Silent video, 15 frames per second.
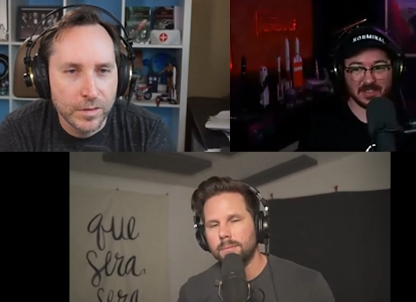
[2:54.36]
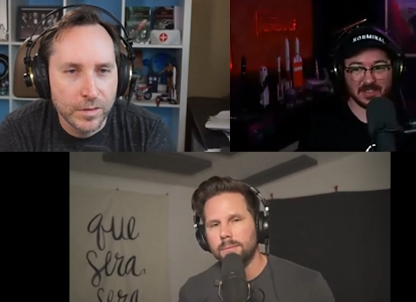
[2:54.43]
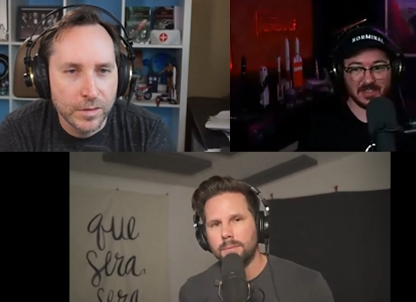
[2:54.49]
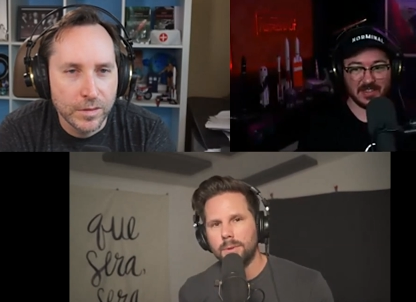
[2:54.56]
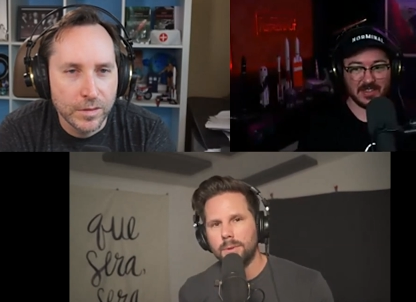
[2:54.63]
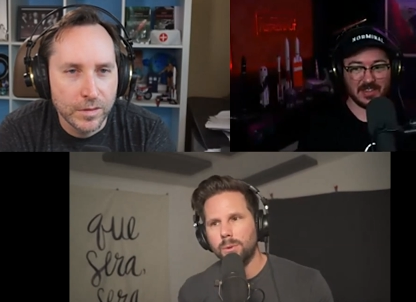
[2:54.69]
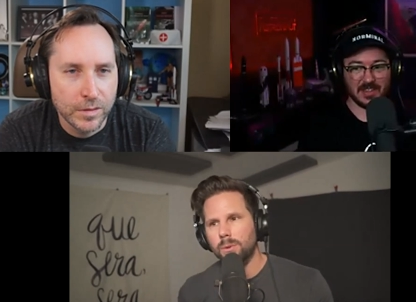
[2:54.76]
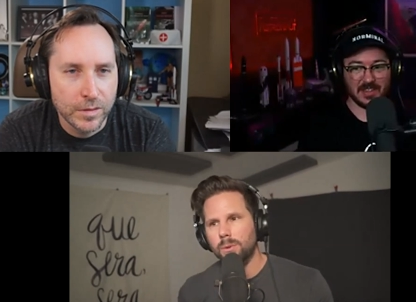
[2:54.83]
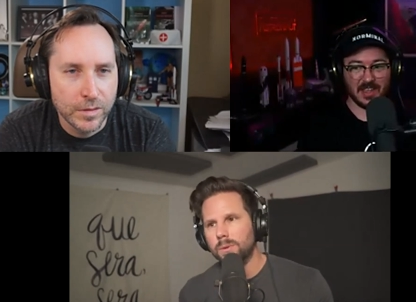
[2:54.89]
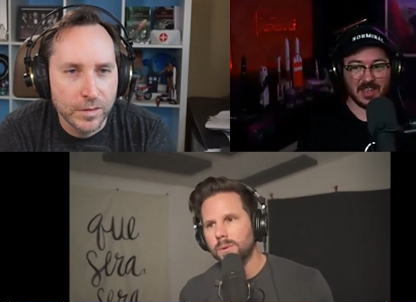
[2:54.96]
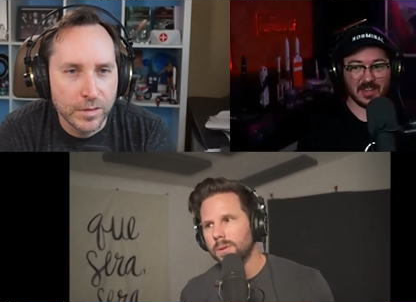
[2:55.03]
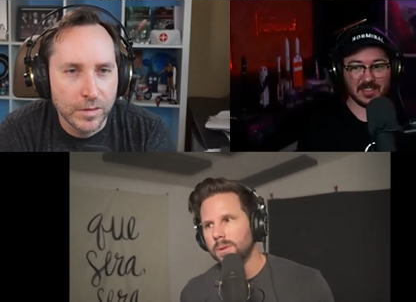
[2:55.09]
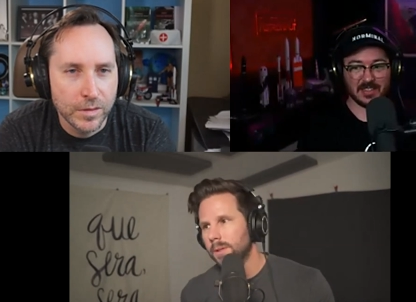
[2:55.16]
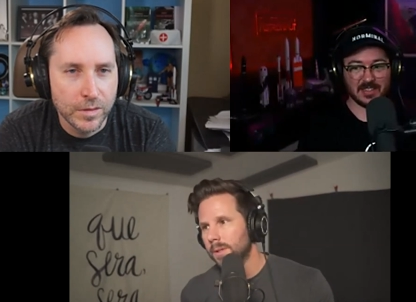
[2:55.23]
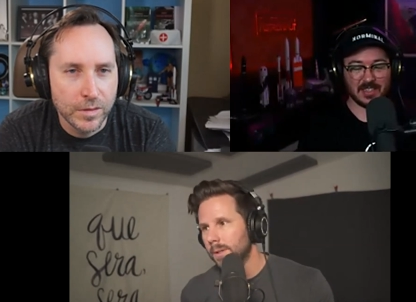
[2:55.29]
Speaker 1: Oof. at
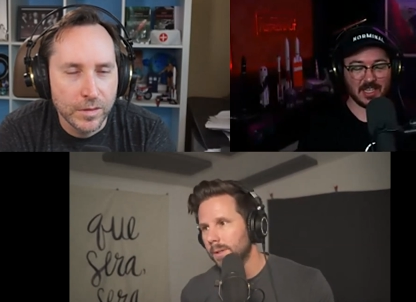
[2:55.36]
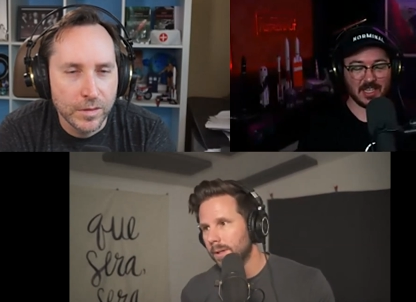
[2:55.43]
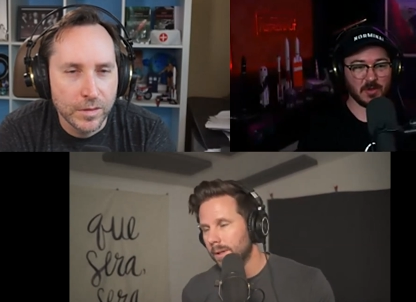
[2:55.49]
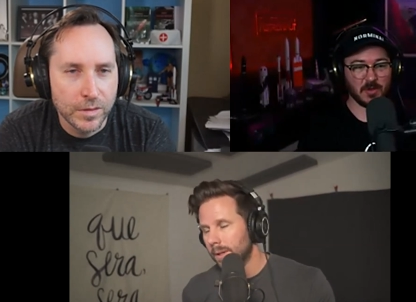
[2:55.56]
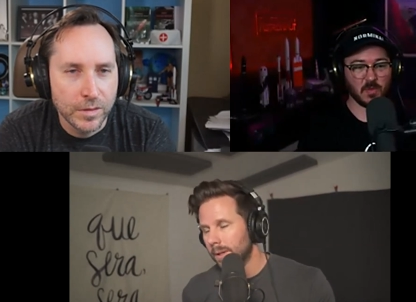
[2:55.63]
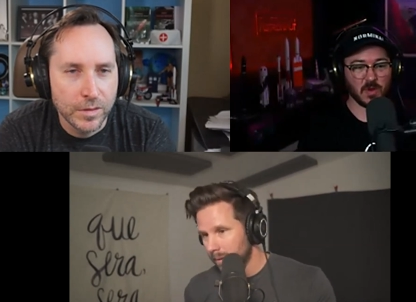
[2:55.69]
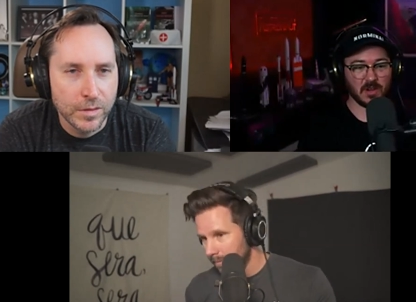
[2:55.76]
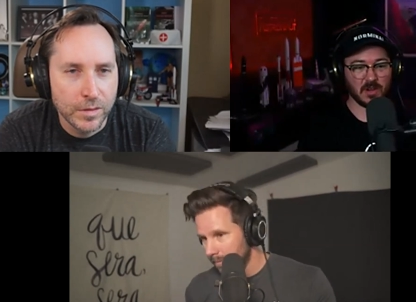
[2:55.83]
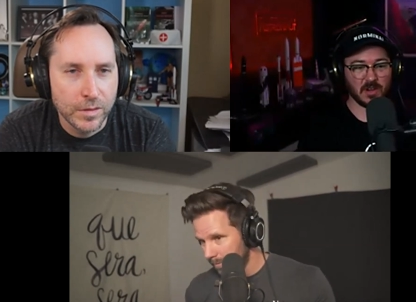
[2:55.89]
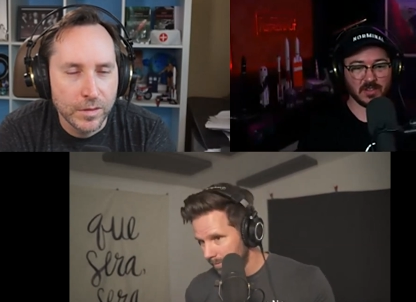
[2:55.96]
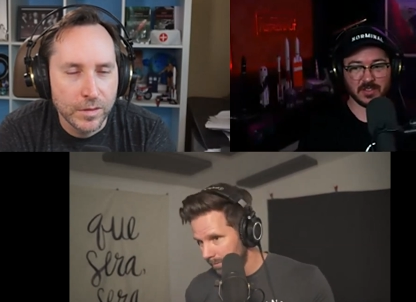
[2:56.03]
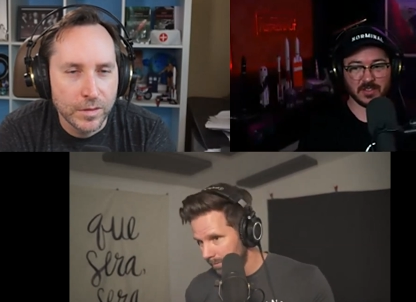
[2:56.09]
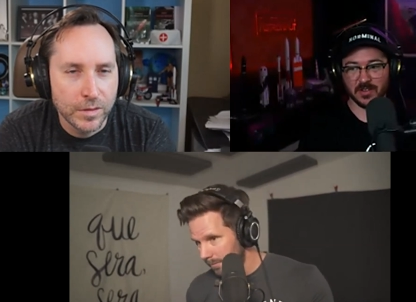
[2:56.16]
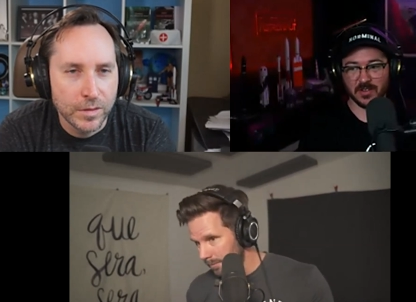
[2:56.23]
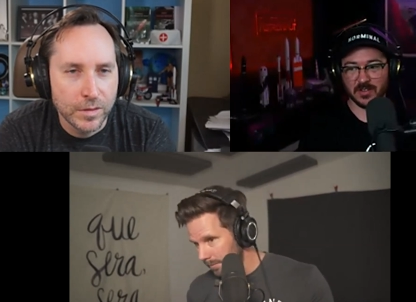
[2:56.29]
a sigma one
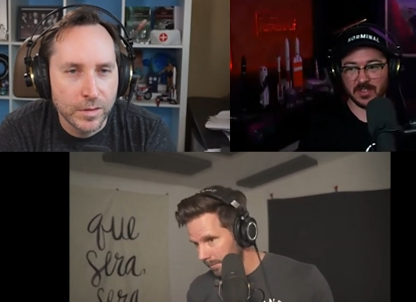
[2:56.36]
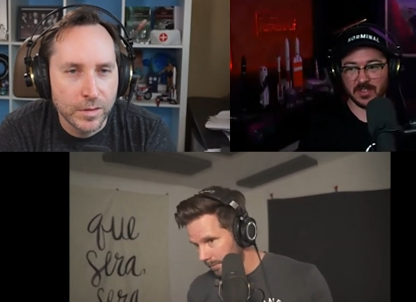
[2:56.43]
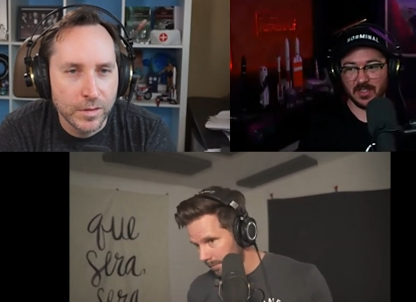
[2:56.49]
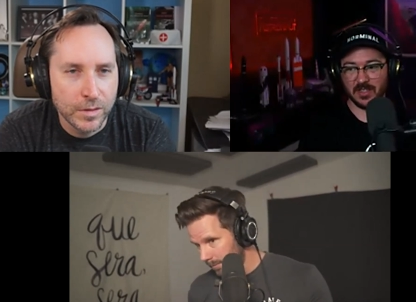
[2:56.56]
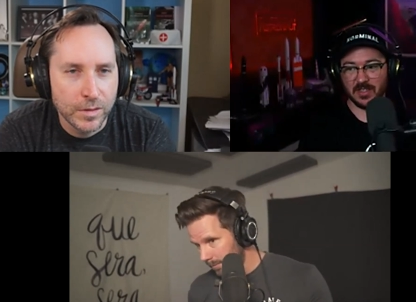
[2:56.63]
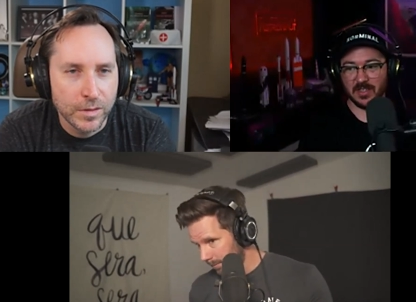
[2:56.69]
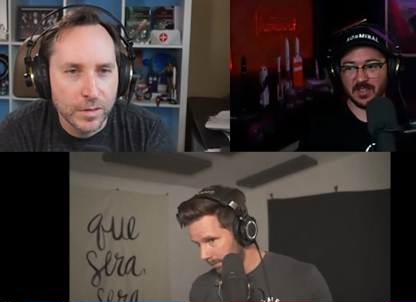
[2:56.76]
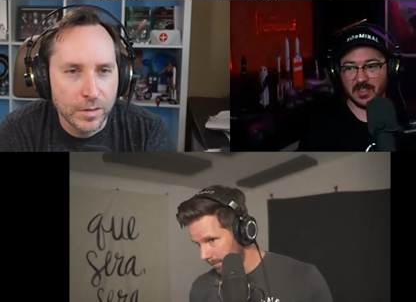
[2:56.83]
uncertainty.